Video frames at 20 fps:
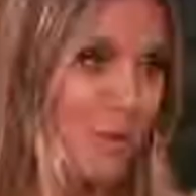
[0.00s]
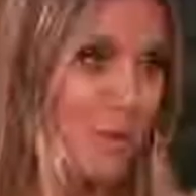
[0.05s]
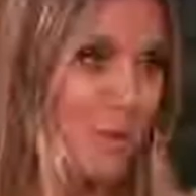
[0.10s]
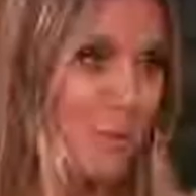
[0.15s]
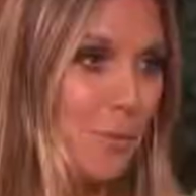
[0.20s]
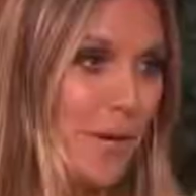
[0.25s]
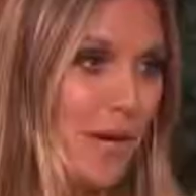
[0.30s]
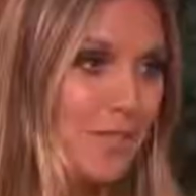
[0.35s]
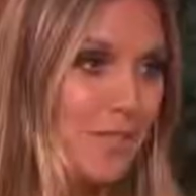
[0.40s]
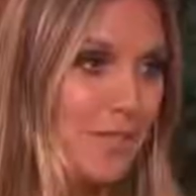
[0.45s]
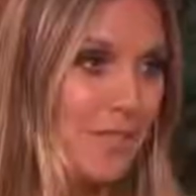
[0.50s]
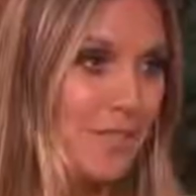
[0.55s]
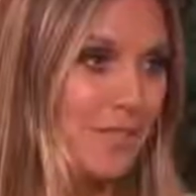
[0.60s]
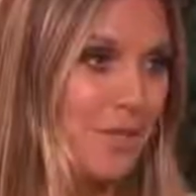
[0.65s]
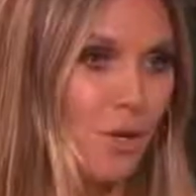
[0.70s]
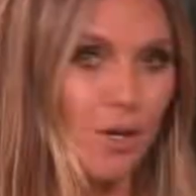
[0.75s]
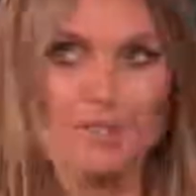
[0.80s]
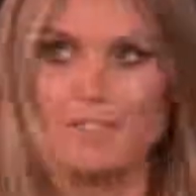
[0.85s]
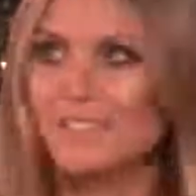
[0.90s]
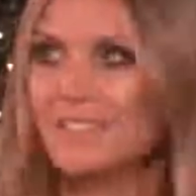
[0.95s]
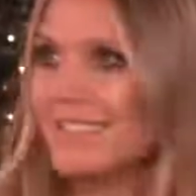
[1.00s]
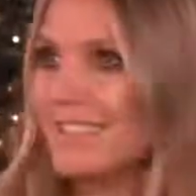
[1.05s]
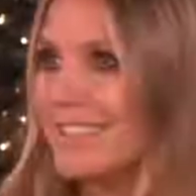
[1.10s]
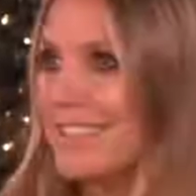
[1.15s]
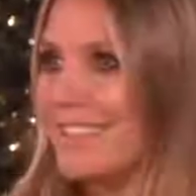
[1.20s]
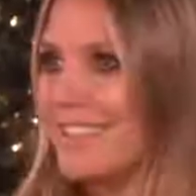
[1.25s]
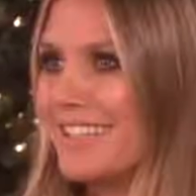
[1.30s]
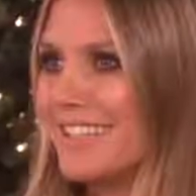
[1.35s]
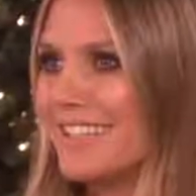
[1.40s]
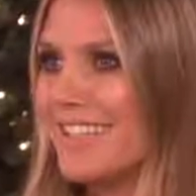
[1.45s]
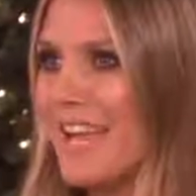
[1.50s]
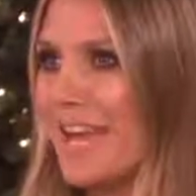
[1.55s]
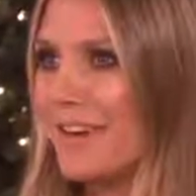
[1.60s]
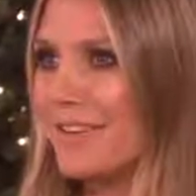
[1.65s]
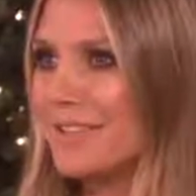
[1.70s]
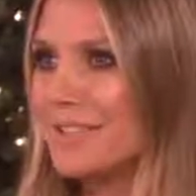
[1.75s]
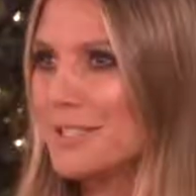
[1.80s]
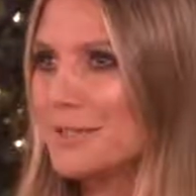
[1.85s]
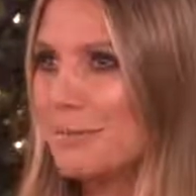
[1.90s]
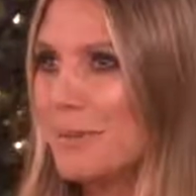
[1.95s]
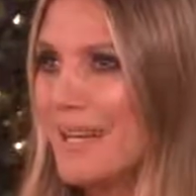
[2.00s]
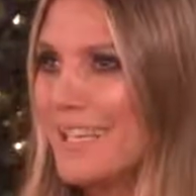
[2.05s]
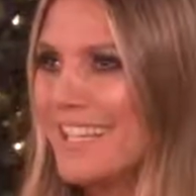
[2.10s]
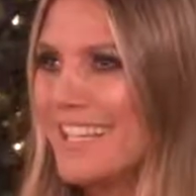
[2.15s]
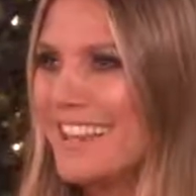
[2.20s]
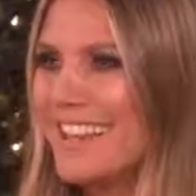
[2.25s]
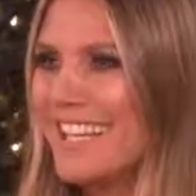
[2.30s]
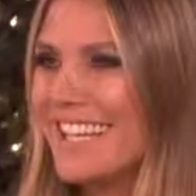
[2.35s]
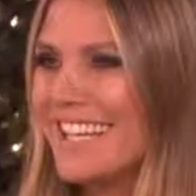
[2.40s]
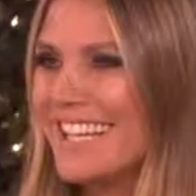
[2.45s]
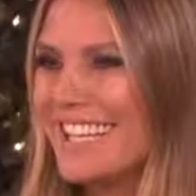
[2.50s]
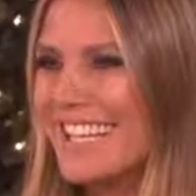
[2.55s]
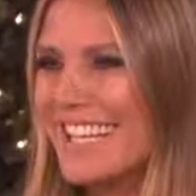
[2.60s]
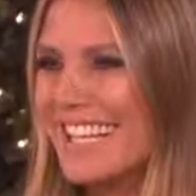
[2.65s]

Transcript: going to arrive in this onion uh, carriage buggy thing